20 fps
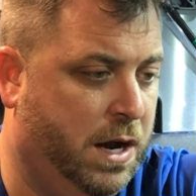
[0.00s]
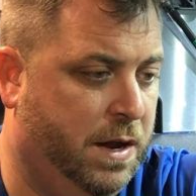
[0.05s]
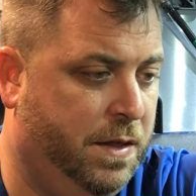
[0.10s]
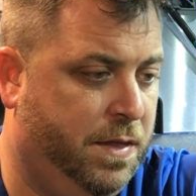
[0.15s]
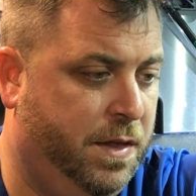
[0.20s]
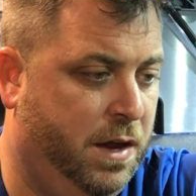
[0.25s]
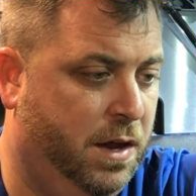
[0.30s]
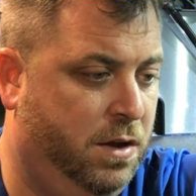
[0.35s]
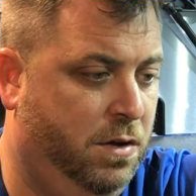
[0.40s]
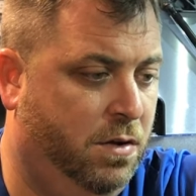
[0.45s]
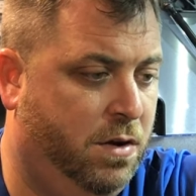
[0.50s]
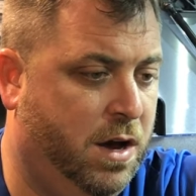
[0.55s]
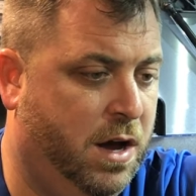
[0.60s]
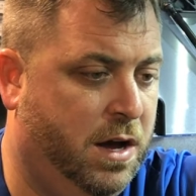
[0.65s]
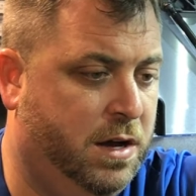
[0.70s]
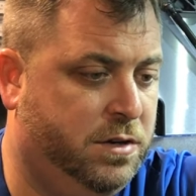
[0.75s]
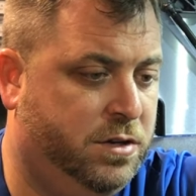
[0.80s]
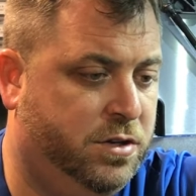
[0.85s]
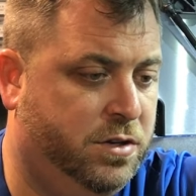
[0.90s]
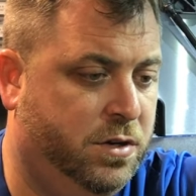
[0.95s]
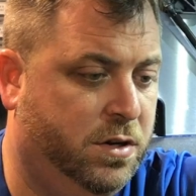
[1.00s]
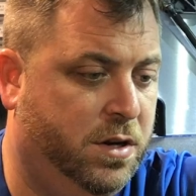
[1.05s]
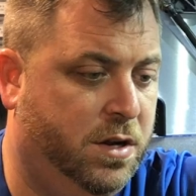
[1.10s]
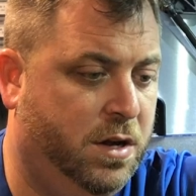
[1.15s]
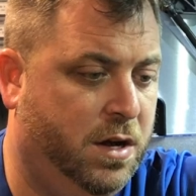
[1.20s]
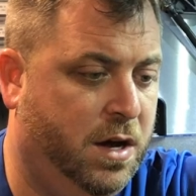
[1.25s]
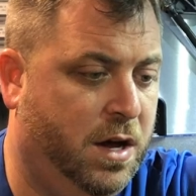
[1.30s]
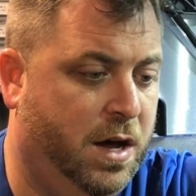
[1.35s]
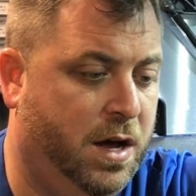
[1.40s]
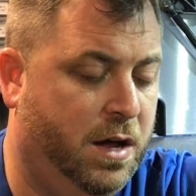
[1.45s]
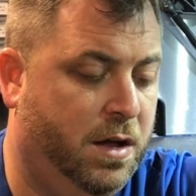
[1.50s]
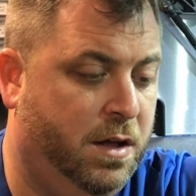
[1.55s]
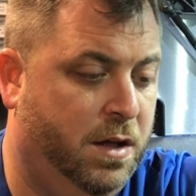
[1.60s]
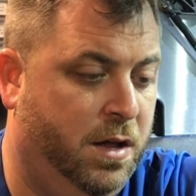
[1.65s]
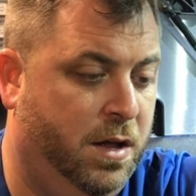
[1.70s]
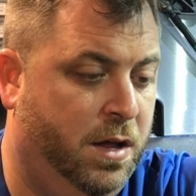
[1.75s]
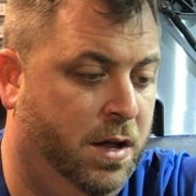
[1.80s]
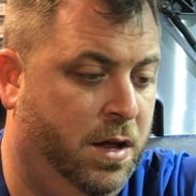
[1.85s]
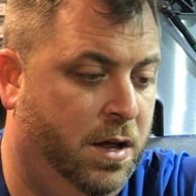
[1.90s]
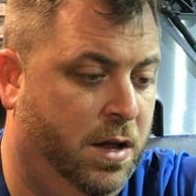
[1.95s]
And I think you guys should,
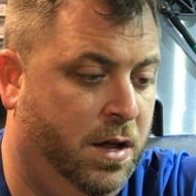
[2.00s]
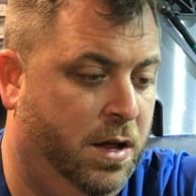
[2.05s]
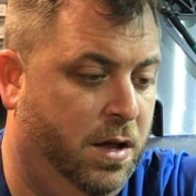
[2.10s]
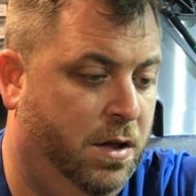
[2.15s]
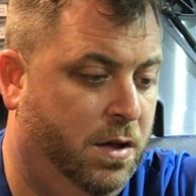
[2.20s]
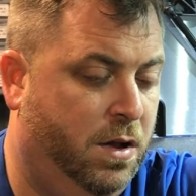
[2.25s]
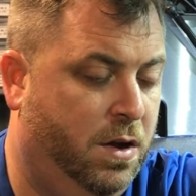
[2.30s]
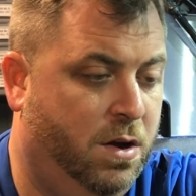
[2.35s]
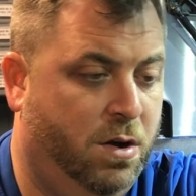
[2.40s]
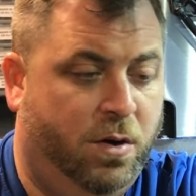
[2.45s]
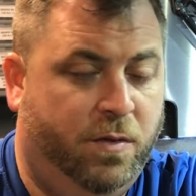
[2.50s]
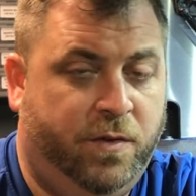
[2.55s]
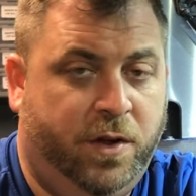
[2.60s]
you know,